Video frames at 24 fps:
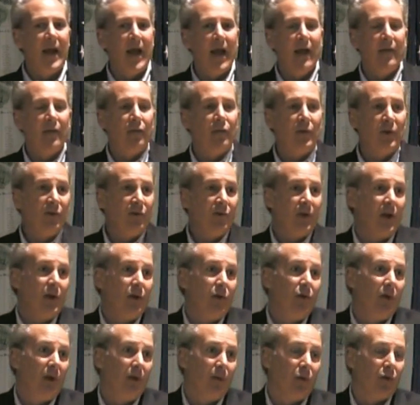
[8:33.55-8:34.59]
And the reason
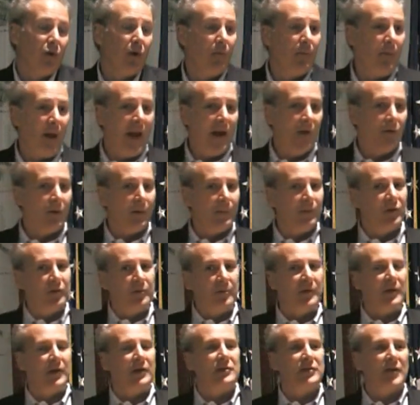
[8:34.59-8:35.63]
I knew they would go bankrupt is
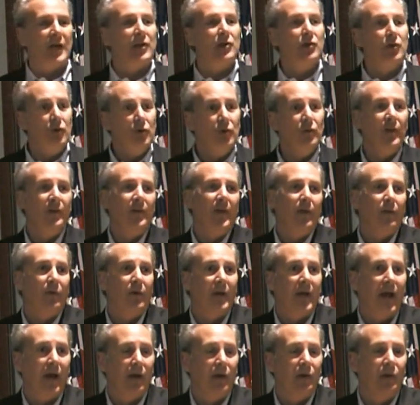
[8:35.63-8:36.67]
because I knew that they were
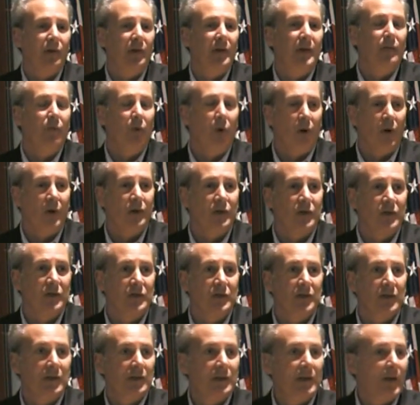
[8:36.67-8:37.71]
guaranteeing
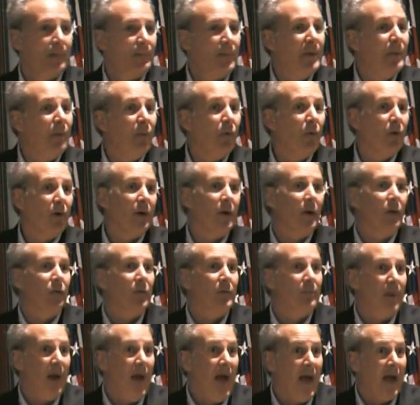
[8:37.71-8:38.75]
mortgages that people weren't going to
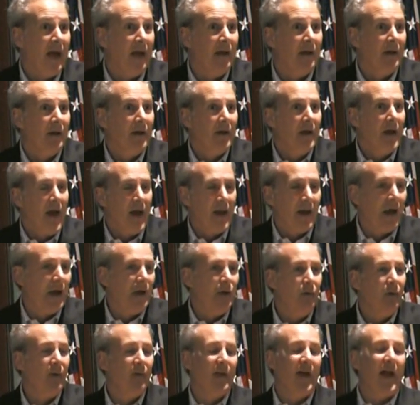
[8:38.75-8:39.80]
repay. And I
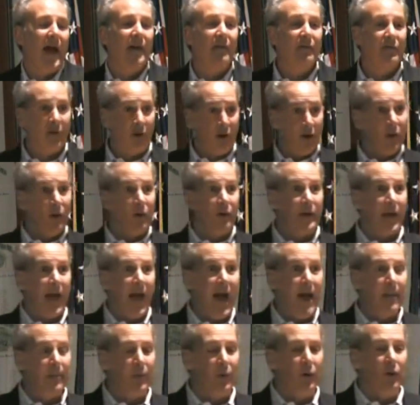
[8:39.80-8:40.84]
knew that they had very little
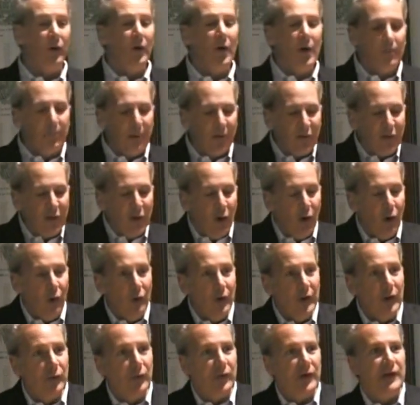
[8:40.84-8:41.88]
capital. But the
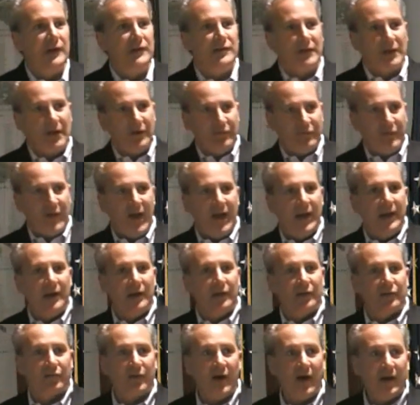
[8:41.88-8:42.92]
only reason that
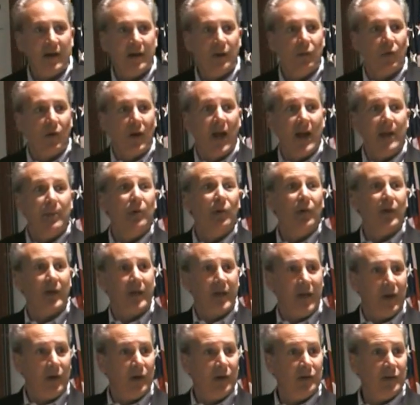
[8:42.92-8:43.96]
Fannie and Freddie were able
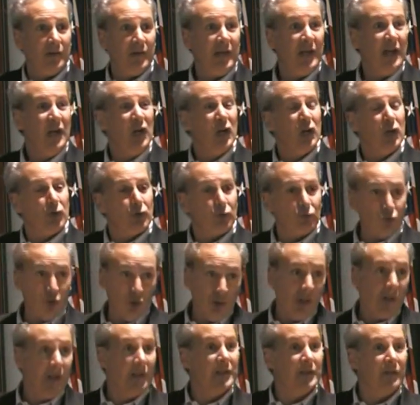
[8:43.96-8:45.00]
to guarantee
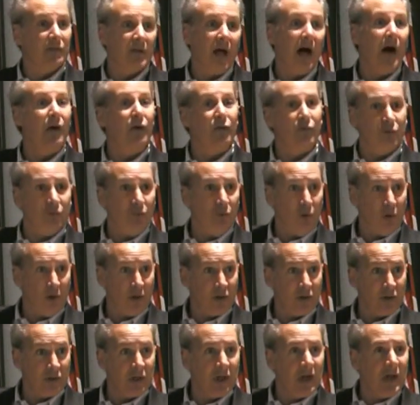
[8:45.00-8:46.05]
trillions of dollars in
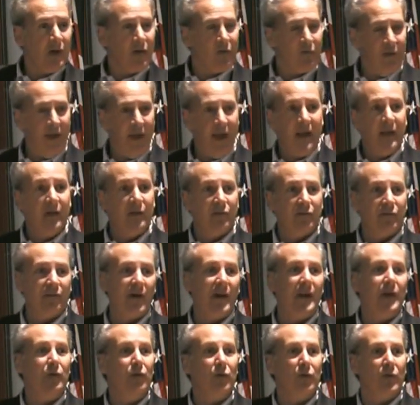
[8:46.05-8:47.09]
mortgages, Fannie and
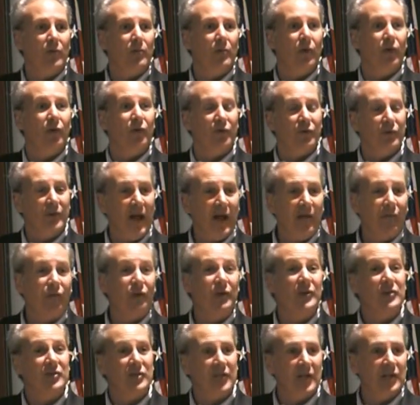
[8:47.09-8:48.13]
Freddie were the most
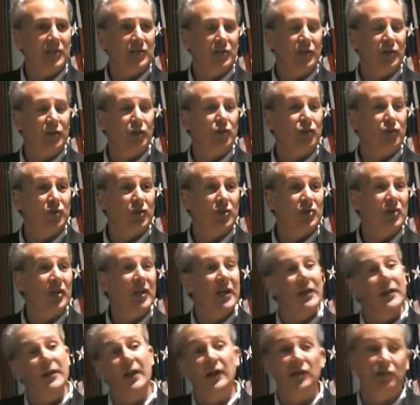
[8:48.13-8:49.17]
leveraged institutions
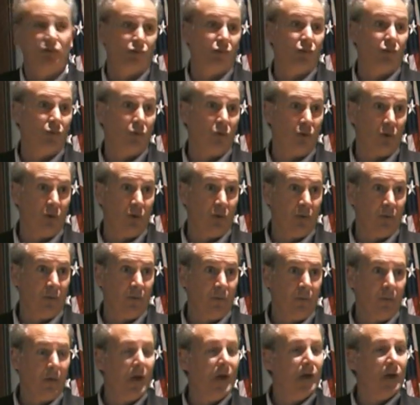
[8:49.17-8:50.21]
in the history of the world.
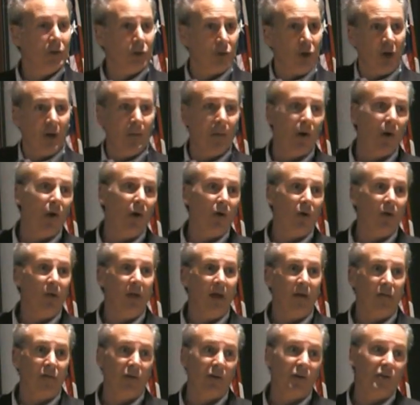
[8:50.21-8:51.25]
You talk about all the
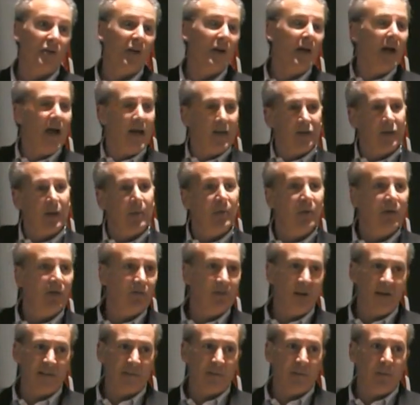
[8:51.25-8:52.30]
leverage as some of the
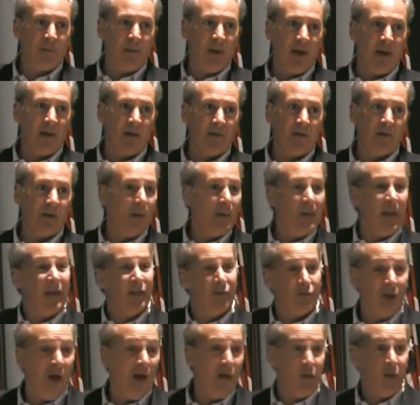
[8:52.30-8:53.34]
investment banks. I mean,
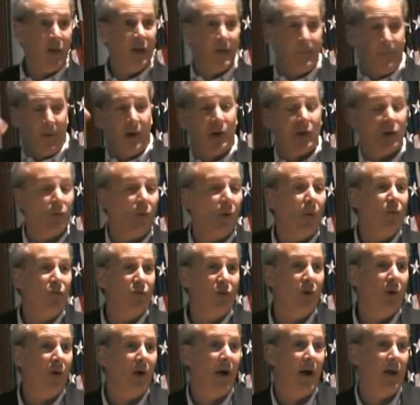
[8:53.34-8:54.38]
that's nothing compared to what
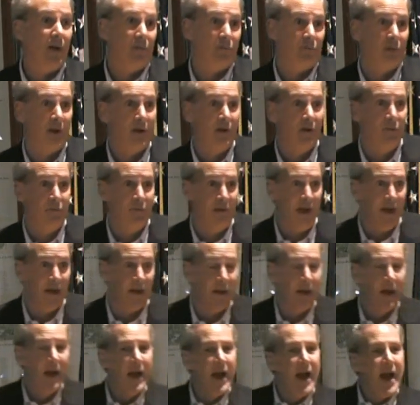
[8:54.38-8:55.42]
was going on at Freddie and
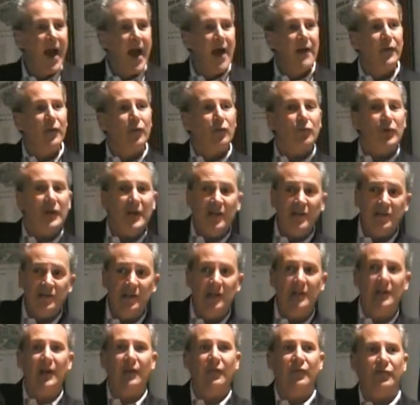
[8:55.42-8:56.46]
Fannie. And the
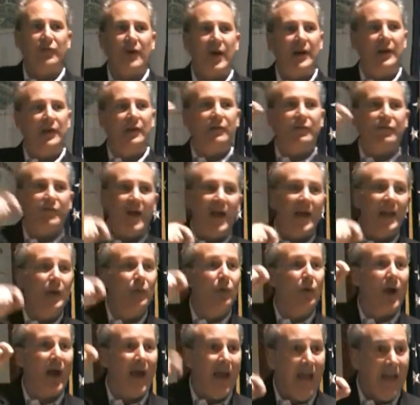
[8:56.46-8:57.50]
reason that Freddie and
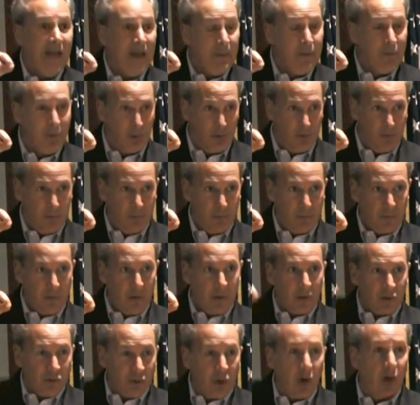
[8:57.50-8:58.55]
Fannie were able
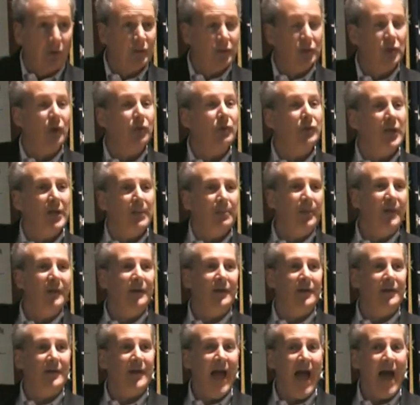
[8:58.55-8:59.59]
to go so deep
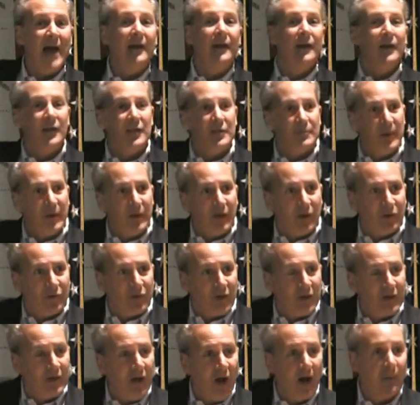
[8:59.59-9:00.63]
into debt is because
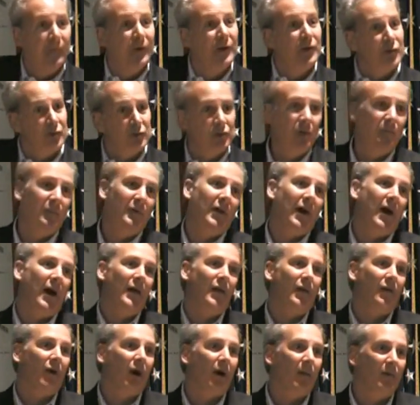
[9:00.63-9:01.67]
the government stood
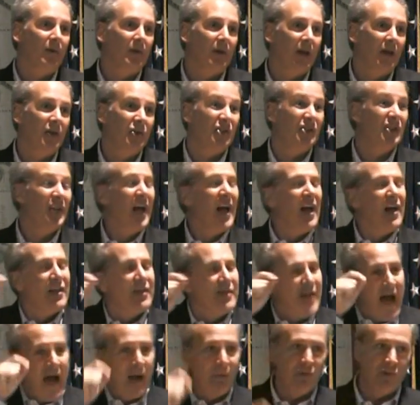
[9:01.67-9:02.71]
behind their obligations.
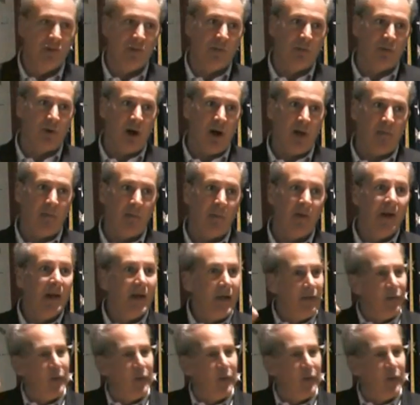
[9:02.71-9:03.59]
That was the problem.